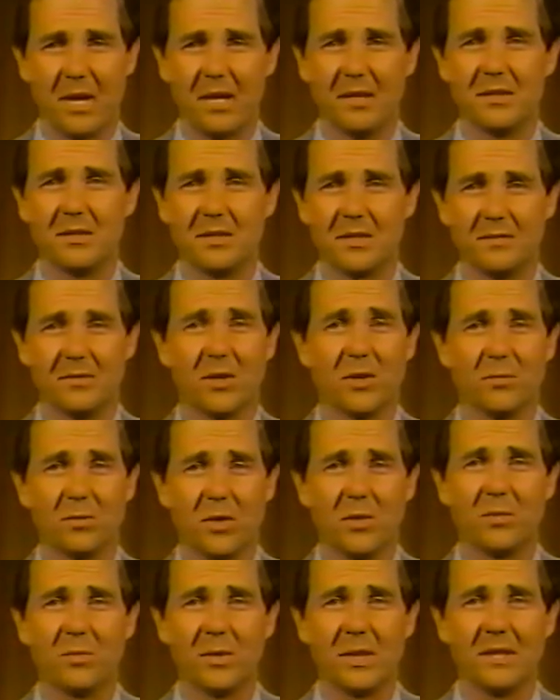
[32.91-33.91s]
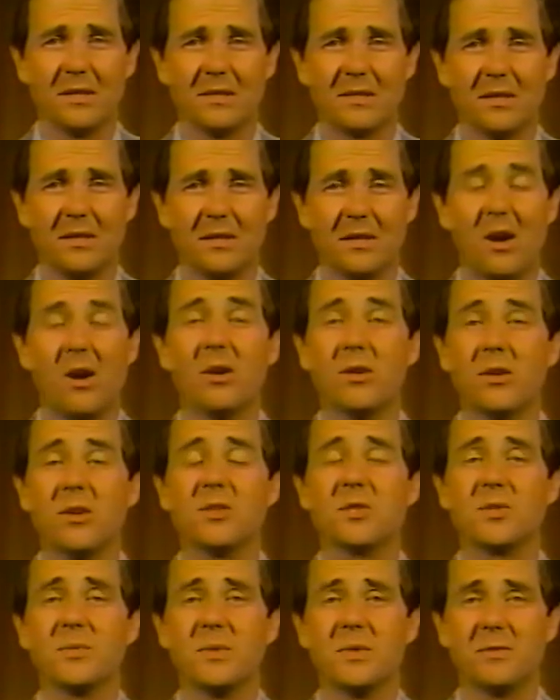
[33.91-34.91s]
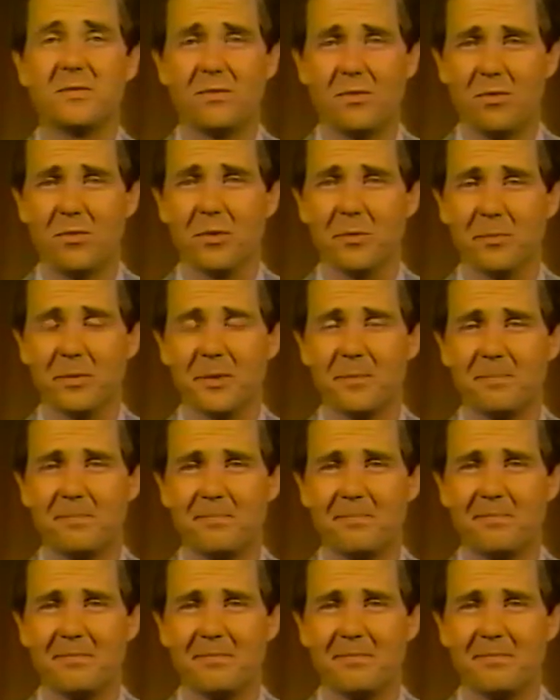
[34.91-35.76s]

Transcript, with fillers: maintenance of our roadways are also informed?